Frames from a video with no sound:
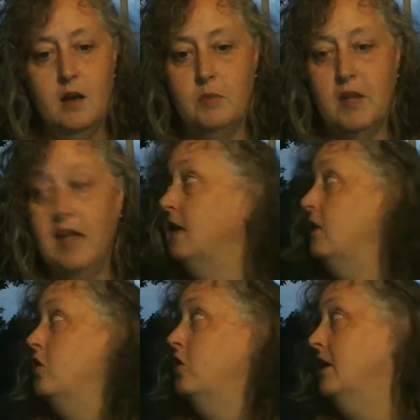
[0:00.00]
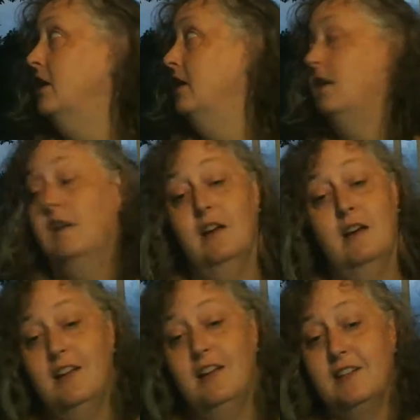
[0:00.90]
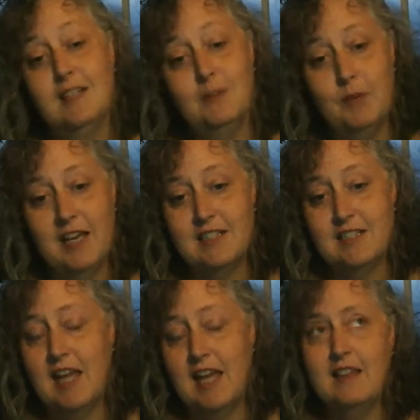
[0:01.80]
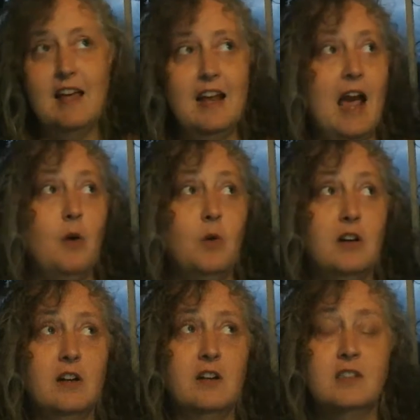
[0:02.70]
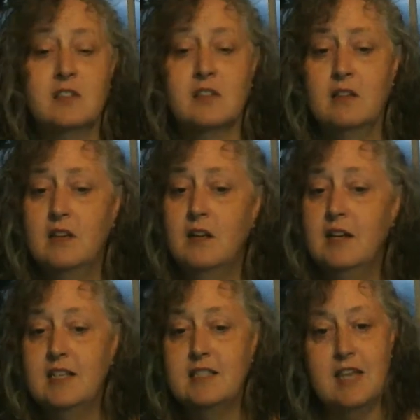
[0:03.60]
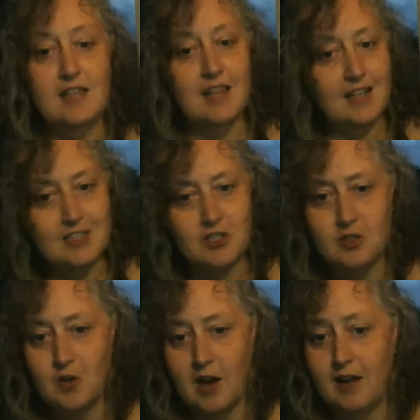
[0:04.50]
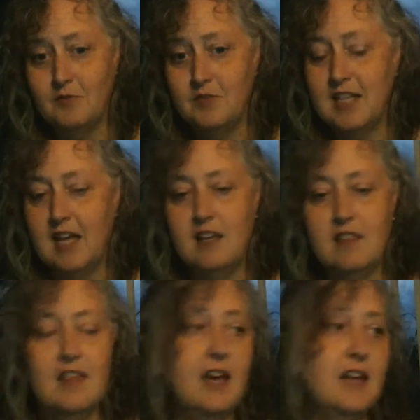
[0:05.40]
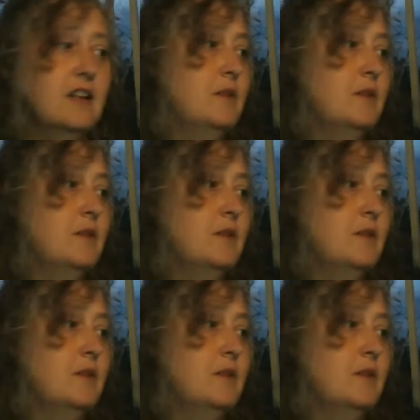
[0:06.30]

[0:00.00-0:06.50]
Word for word: playing hooky a little bit. Take that hour, take that nature drive, take that,